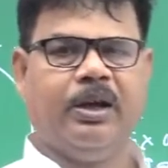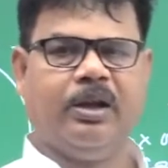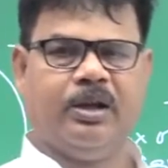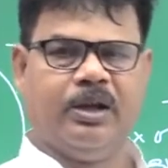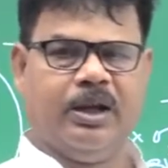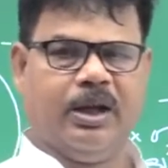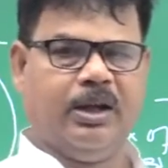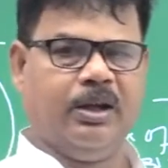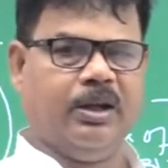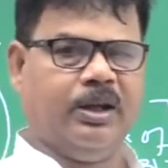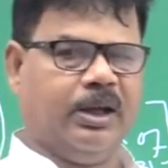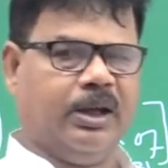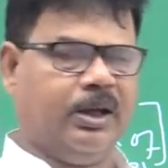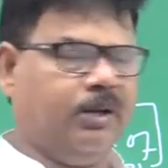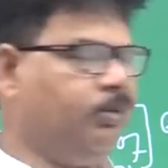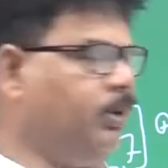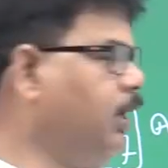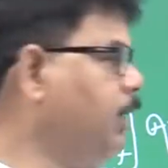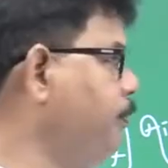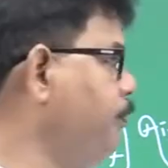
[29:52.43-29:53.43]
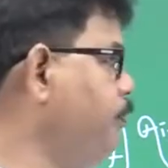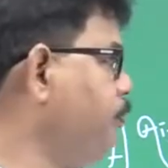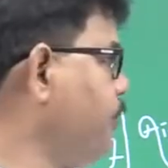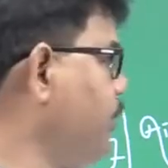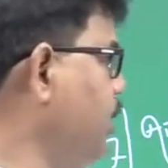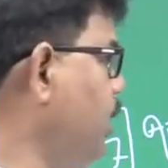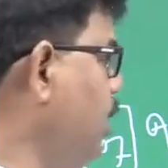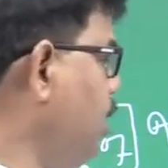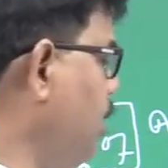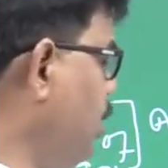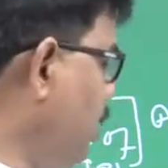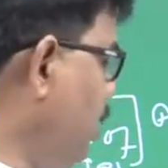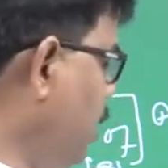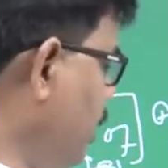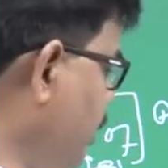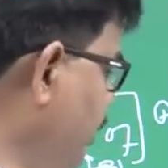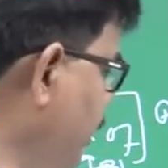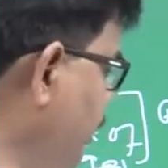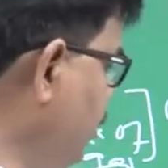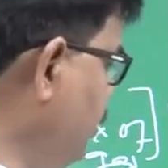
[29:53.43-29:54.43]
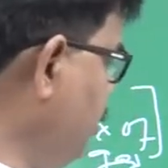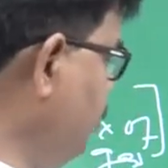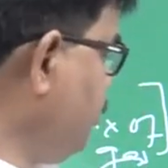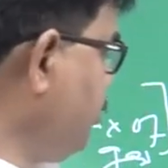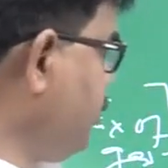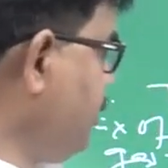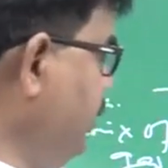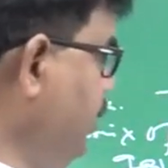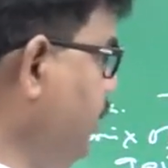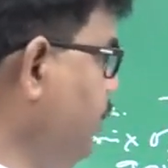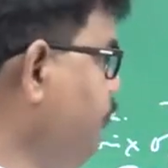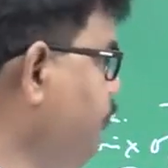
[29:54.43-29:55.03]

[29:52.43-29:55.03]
Getting well now? Again, you see,